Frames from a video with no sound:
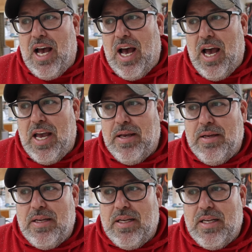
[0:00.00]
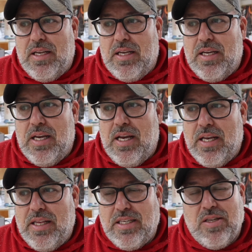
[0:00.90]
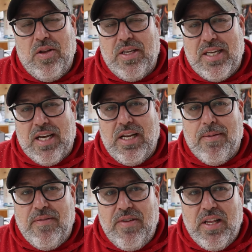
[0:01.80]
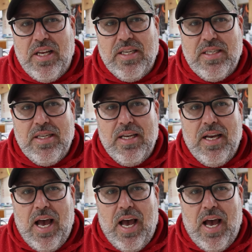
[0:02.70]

I this is only the second time I've done this.